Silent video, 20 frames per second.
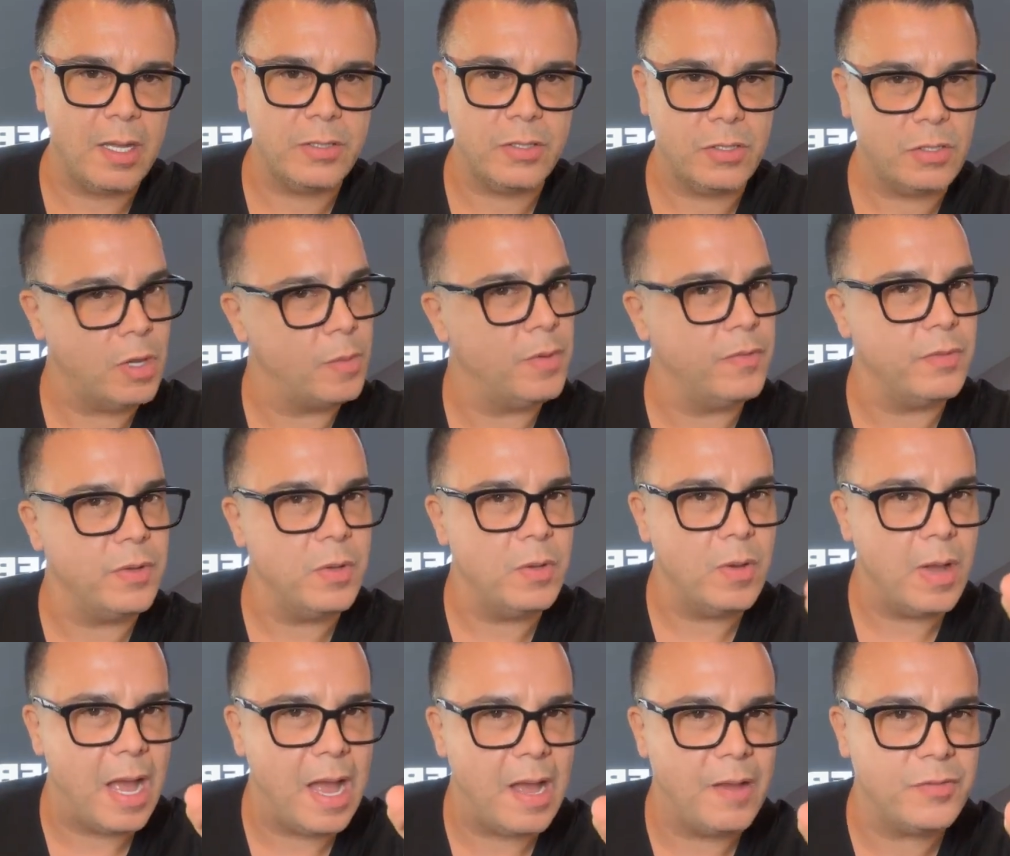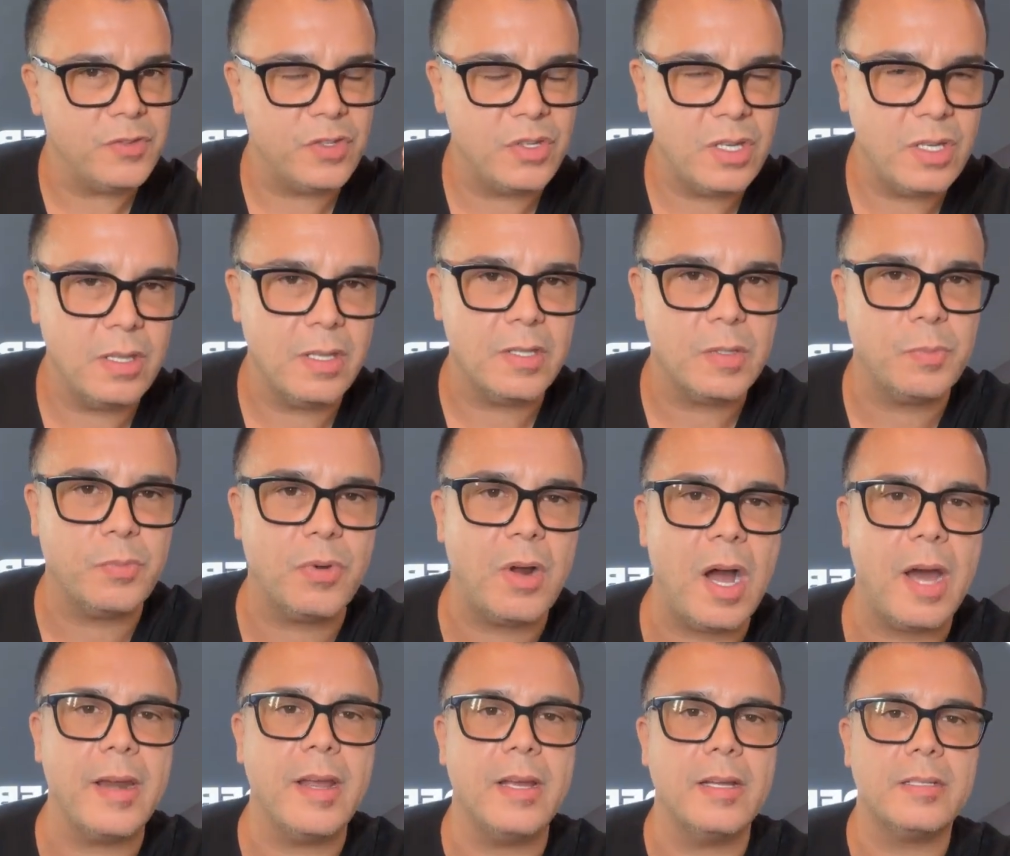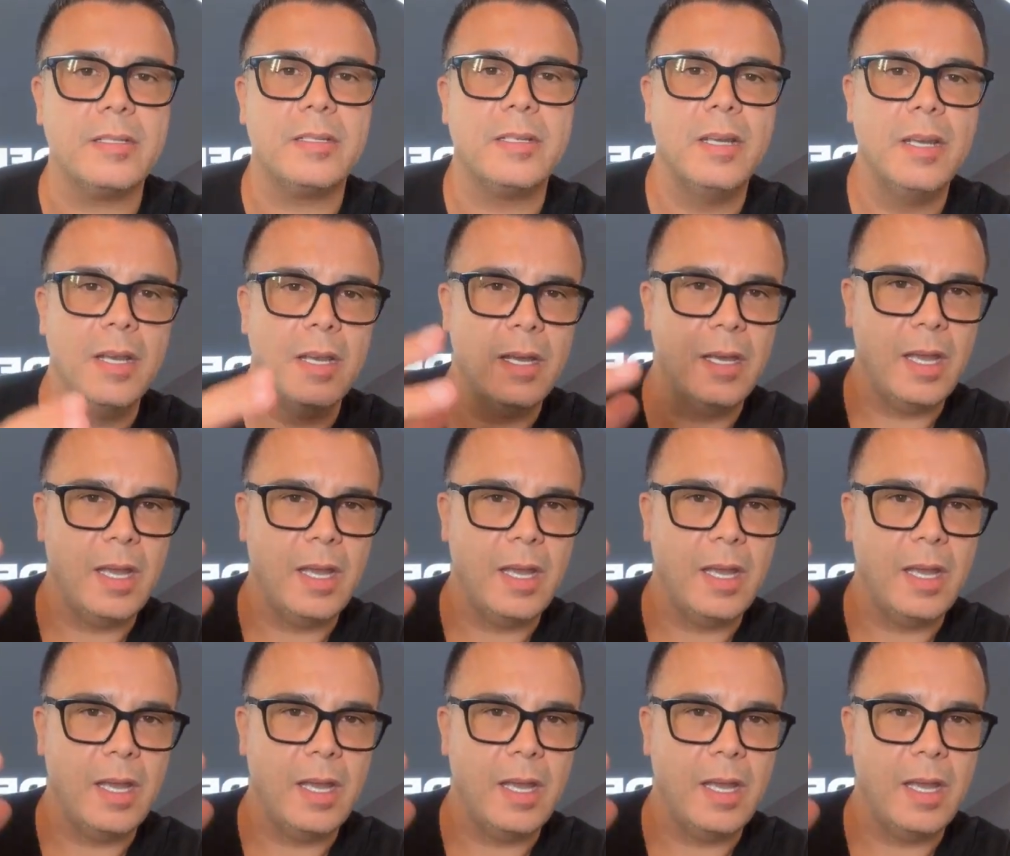Some of you have seen this product.